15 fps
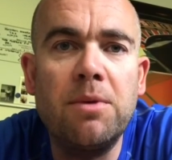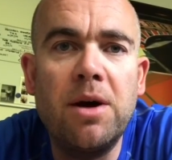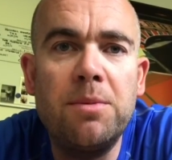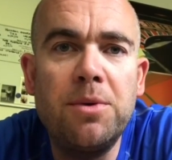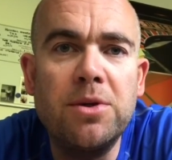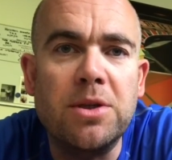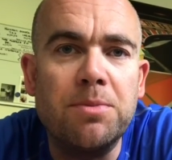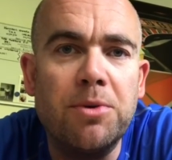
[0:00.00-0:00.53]
my
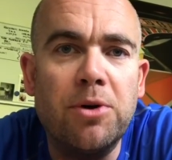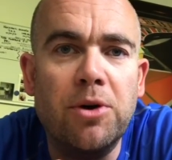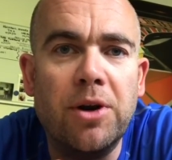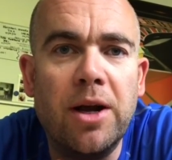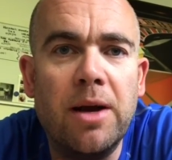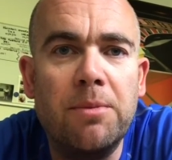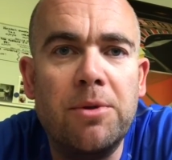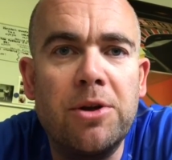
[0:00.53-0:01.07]
booster board.
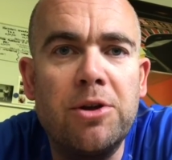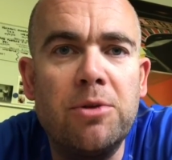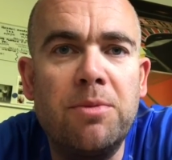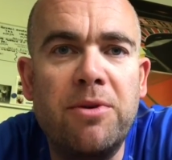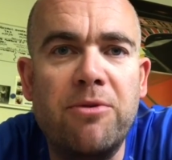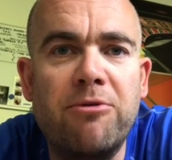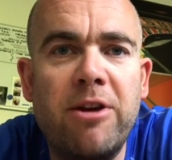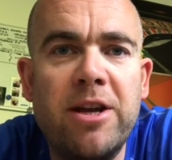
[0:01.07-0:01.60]
I'm going to do a
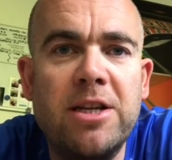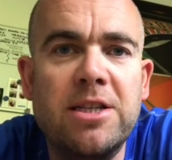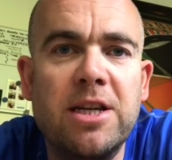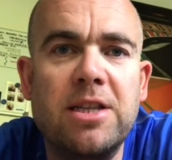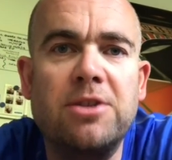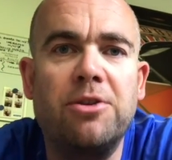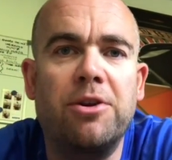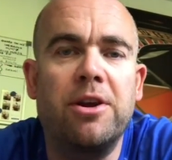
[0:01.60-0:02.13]
bit of range
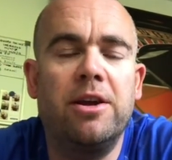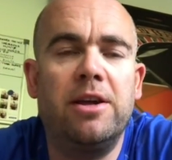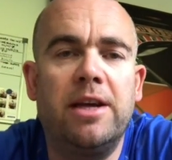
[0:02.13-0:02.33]
test on it.